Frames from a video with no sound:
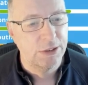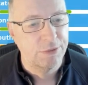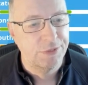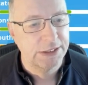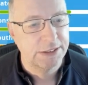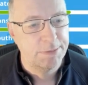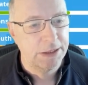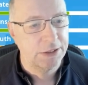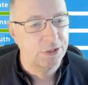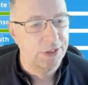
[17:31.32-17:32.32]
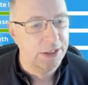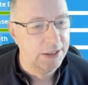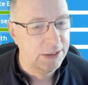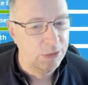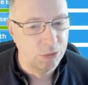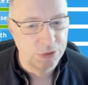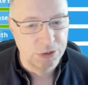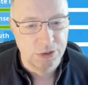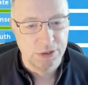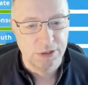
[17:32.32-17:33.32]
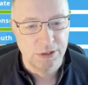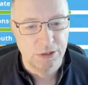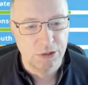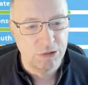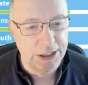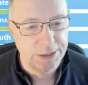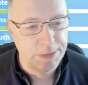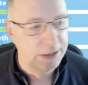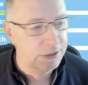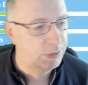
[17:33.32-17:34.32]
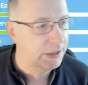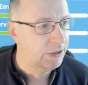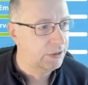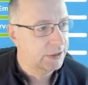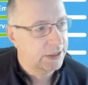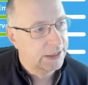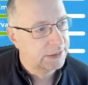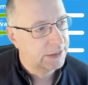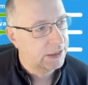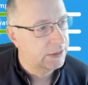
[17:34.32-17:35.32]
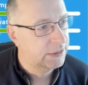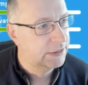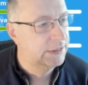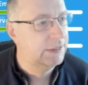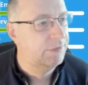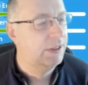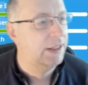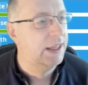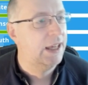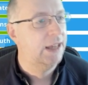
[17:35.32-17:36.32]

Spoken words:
also have fixed a bunch of other little crash bugs when going to next turns and stuff like